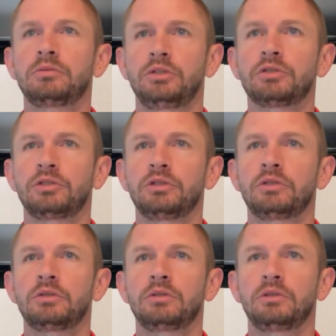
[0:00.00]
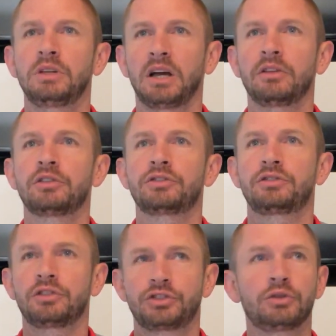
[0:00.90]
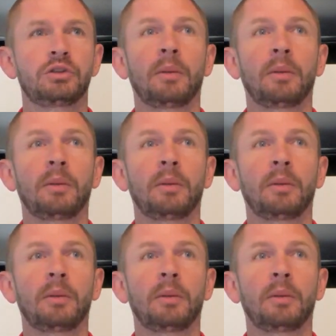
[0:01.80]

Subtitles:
There's two.